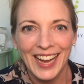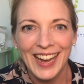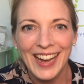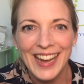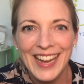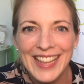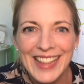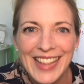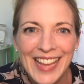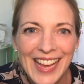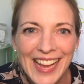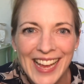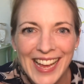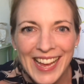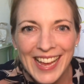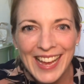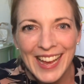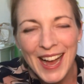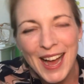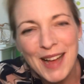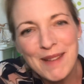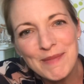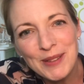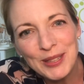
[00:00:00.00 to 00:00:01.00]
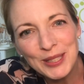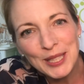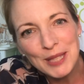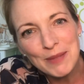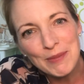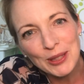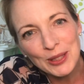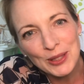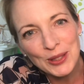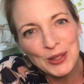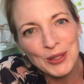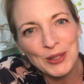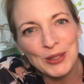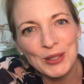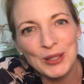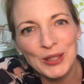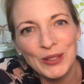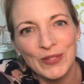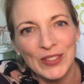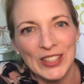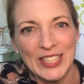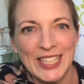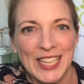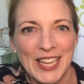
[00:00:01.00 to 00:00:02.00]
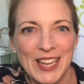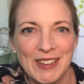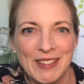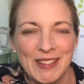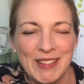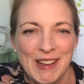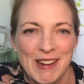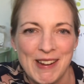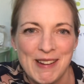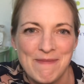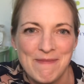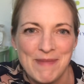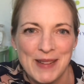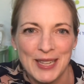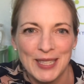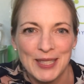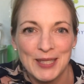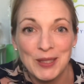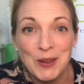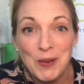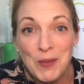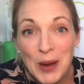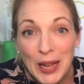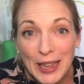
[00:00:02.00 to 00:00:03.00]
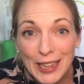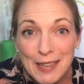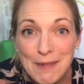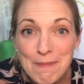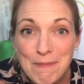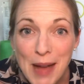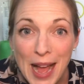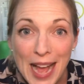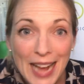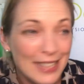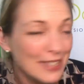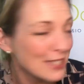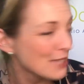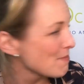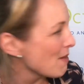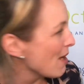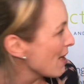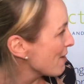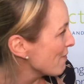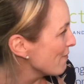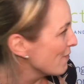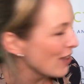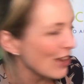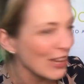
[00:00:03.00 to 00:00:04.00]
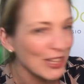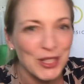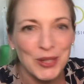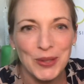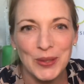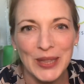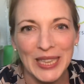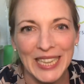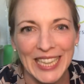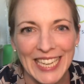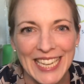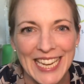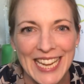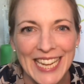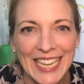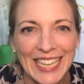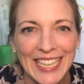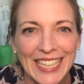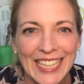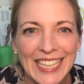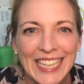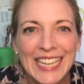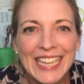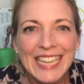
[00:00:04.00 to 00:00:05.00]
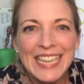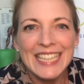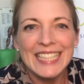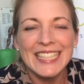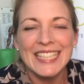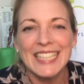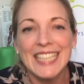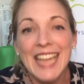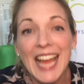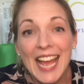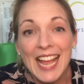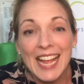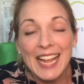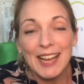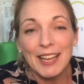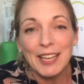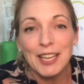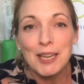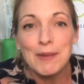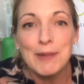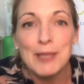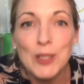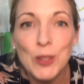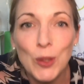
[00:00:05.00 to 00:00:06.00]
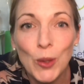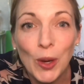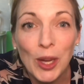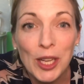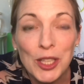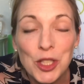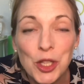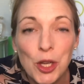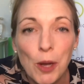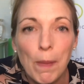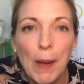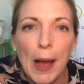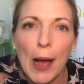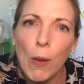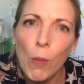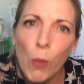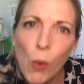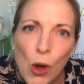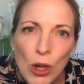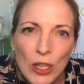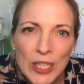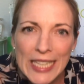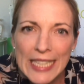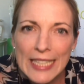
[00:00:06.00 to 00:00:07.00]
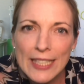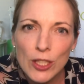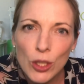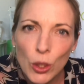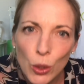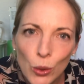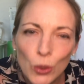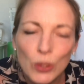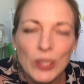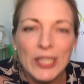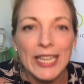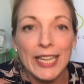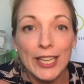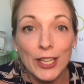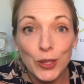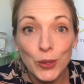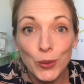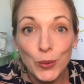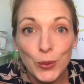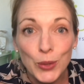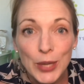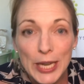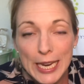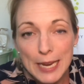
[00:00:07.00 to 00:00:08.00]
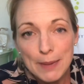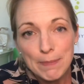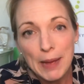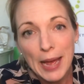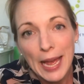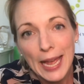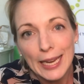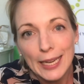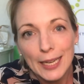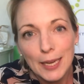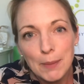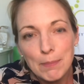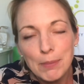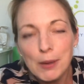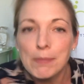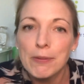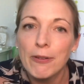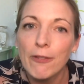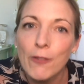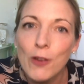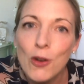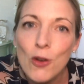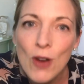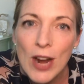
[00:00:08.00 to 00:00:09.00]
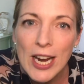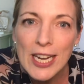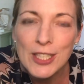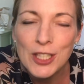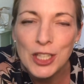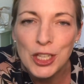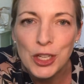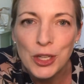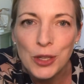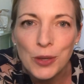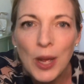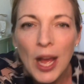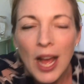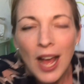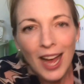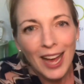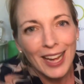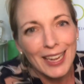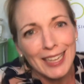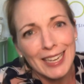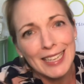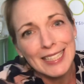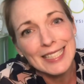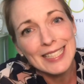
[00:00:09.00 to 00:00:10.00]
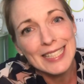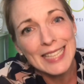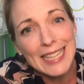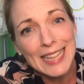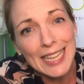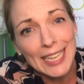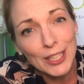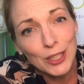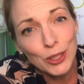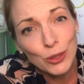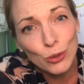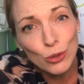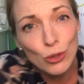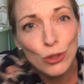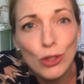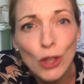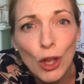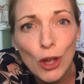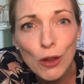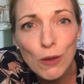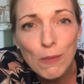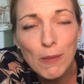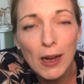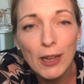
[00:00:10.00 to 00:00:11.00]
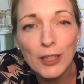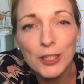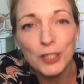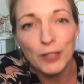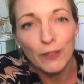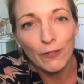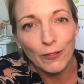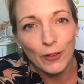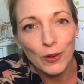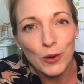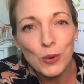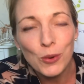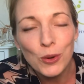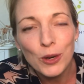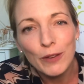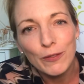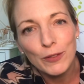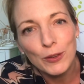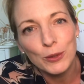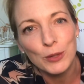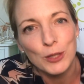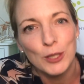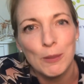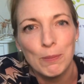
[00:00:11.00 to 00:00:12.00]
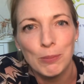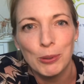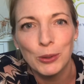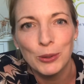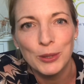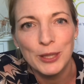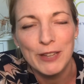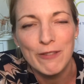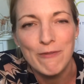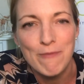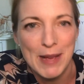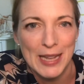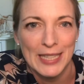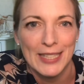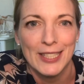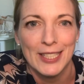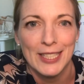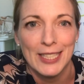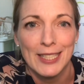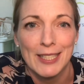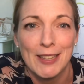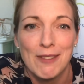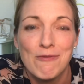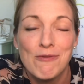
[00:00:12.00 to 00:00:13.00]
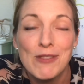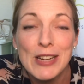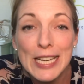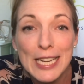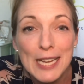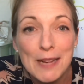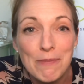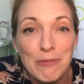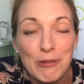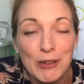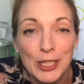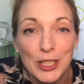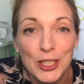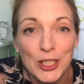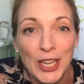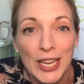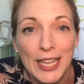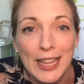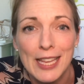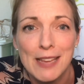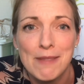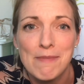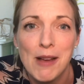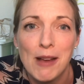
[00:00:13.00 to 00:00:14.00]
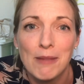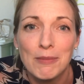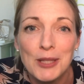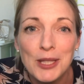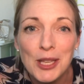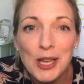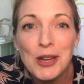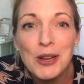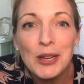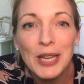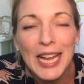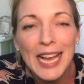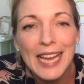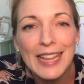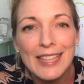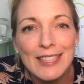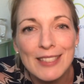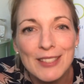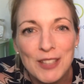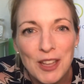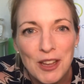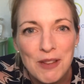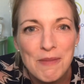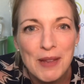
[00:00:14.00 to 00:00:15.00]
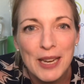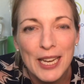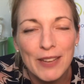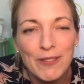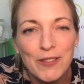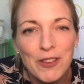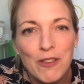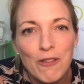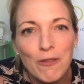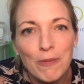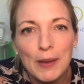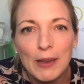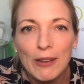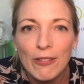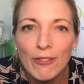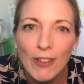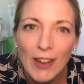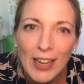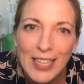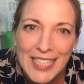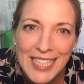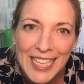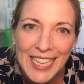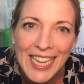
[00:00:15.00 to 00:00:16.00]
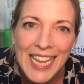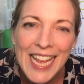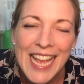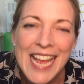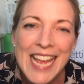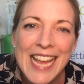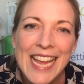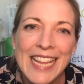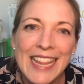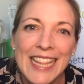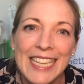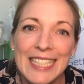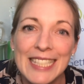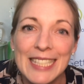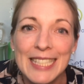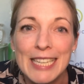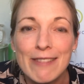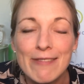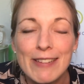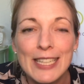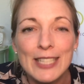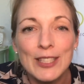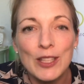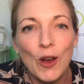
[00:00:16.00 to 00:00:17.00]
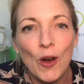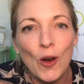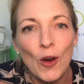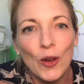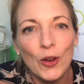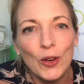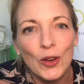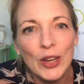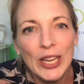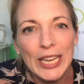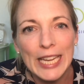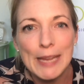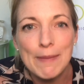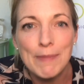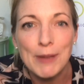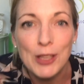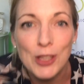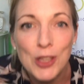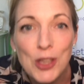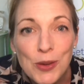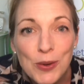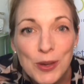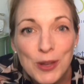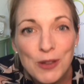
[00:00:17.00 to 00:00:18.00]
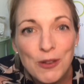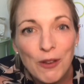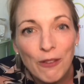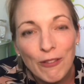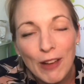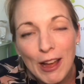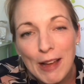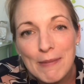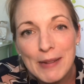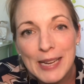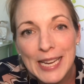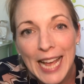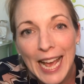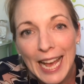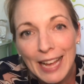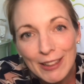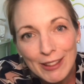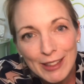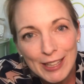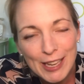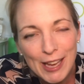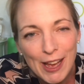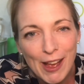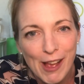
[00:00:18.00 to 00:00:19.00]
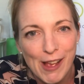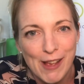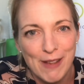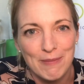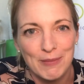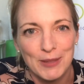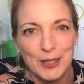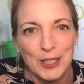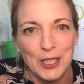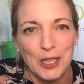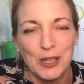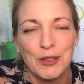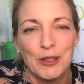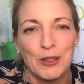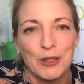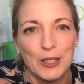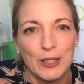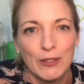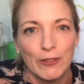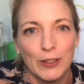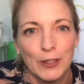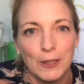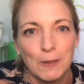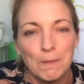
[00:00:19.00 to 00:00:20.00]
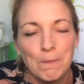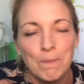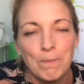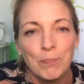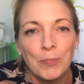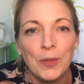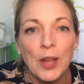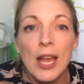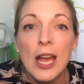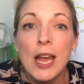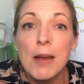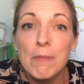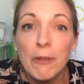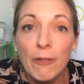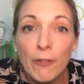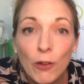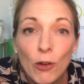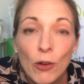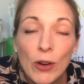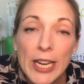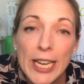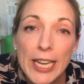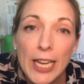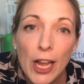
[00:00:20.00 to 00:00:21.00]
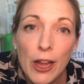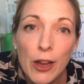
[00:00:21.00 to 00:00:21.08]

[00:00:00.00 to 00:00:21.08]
Hi there, I'm Lucy Macdonald, physiotherapist. Welcome back to my virtual clinic. Today I'm going to be talking to you about what is causing your knee pain. But before I do, I'd like to say thank you so much for all of your supportive messages. I really appreciate them. I'm so glad that so many of you have been finding this series on keeping you and your family healthy at home so useful. Before I